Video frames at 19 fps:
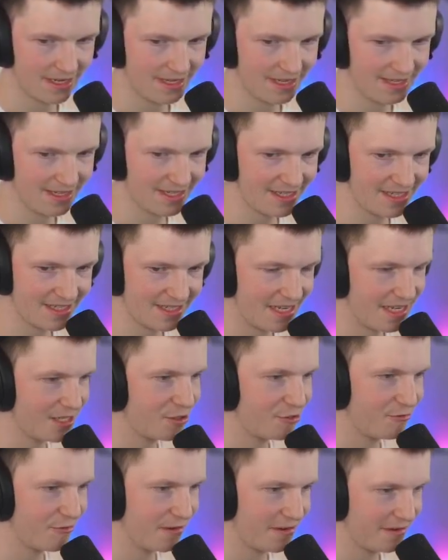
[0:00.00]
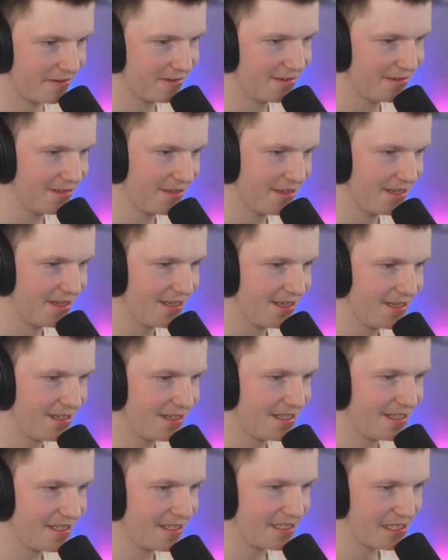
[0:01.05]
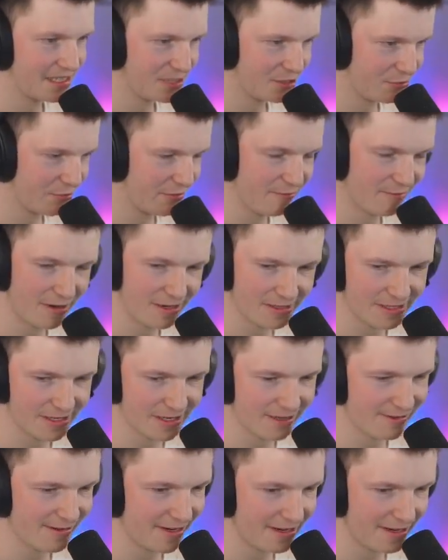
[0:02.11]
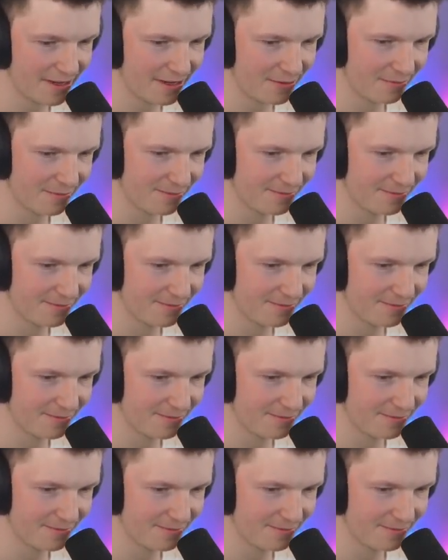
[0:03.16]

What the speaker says: This is history. This is history right here, right now.